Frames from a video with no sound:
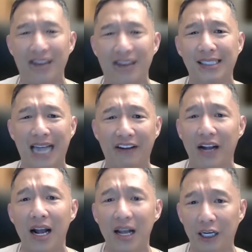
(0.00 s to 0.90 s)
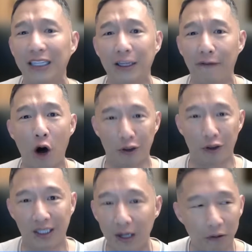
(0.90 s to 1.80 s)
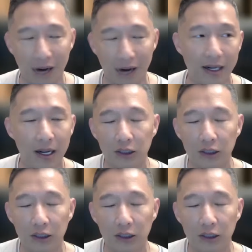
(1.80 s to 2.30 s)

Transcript: ounces I have. They're in the vault, right?